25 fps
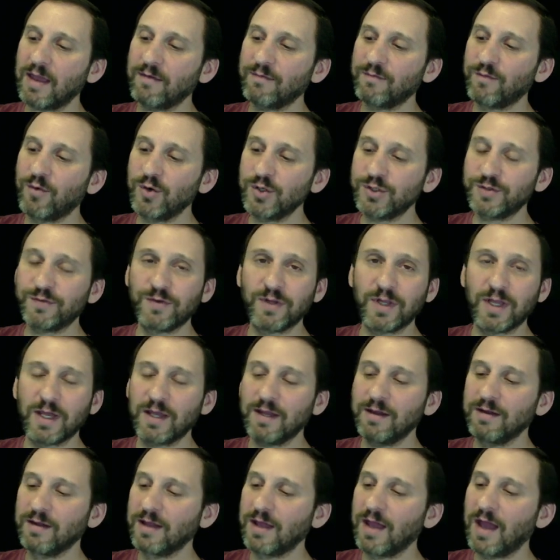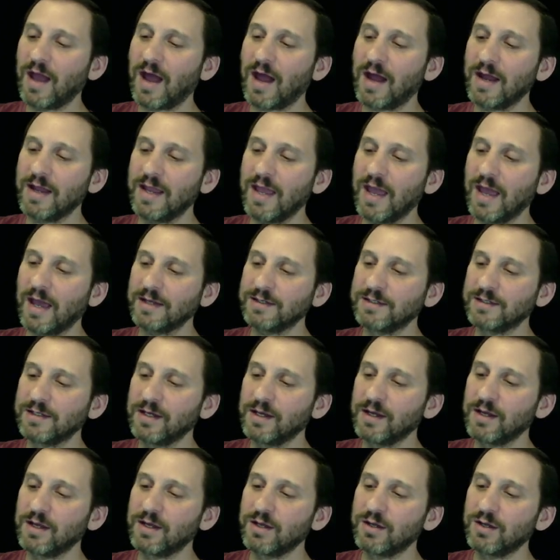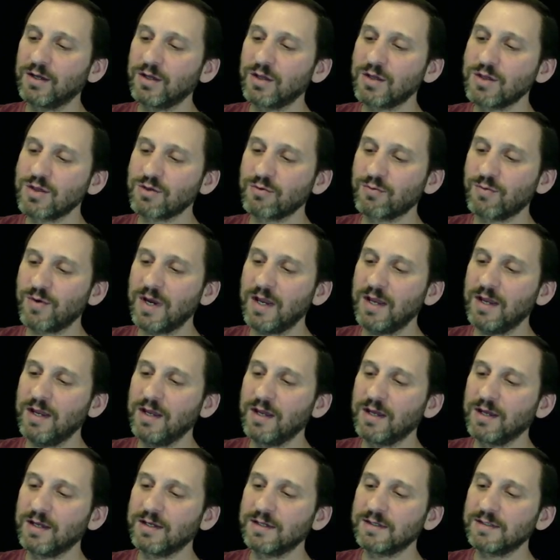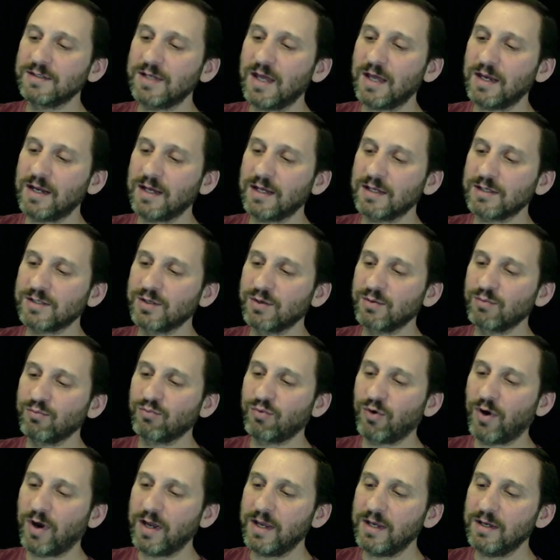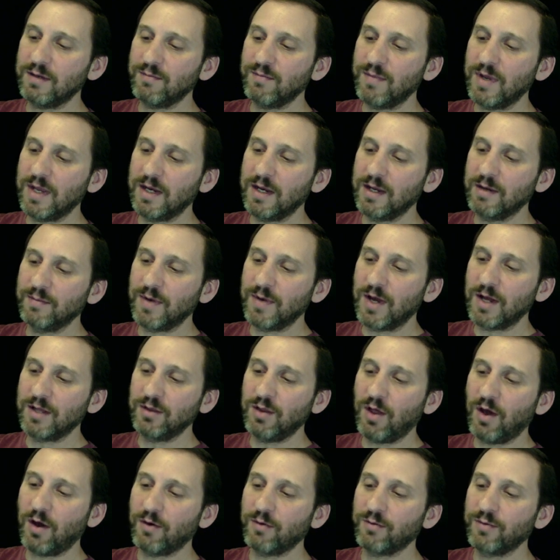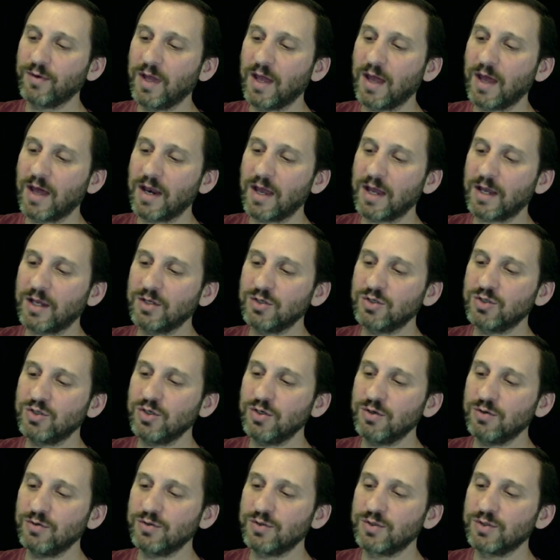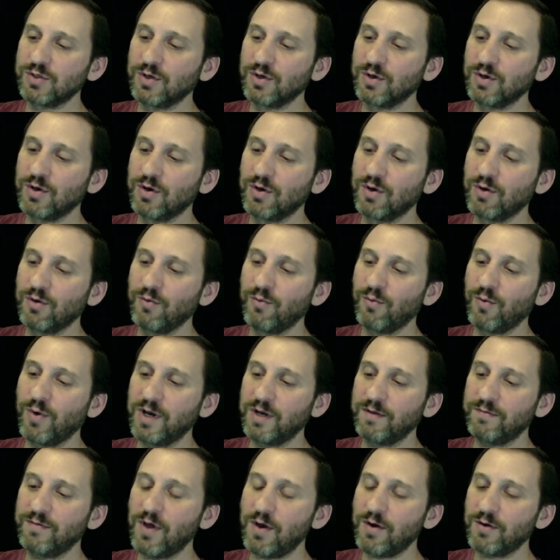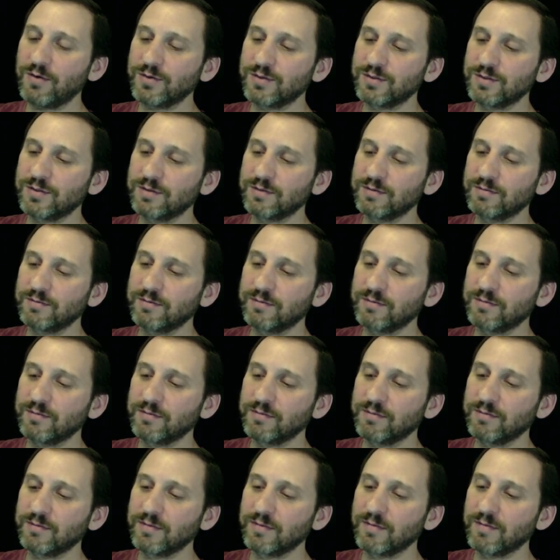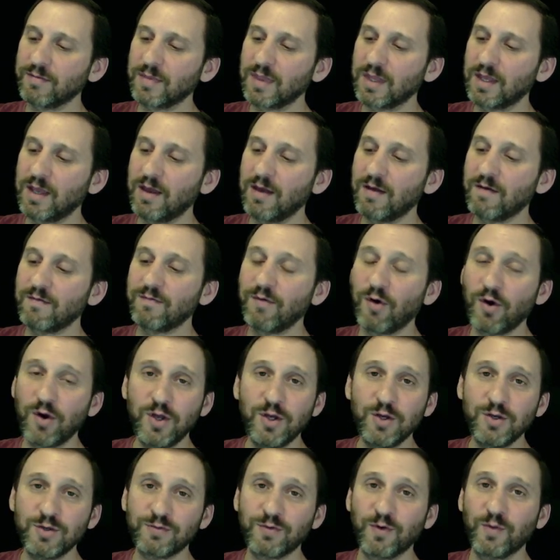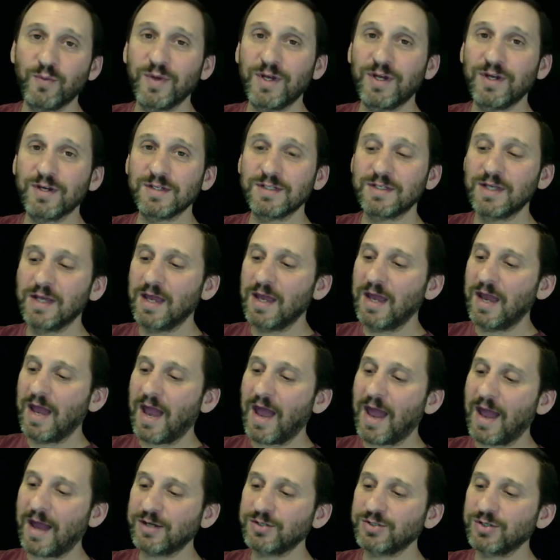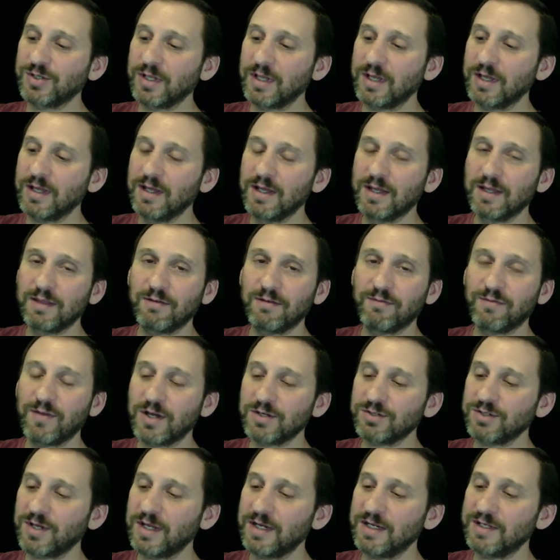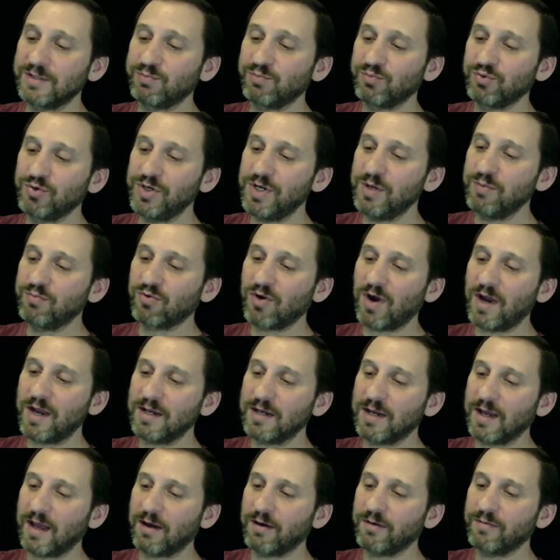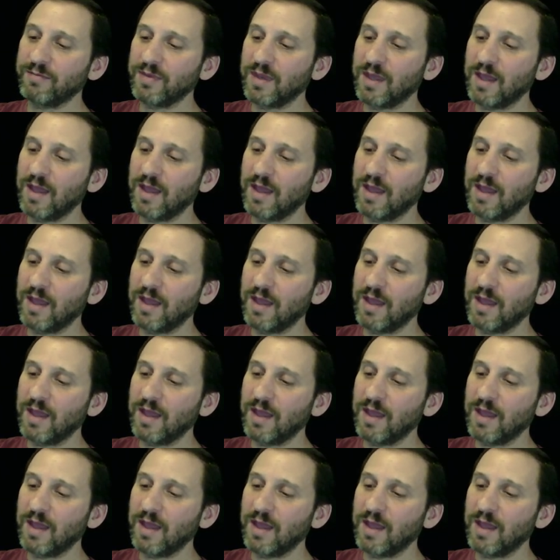forcefully I get three settings, bright, medium, and low. And I can choose one of those. Very useful because actually the flashlight is pretty bright now.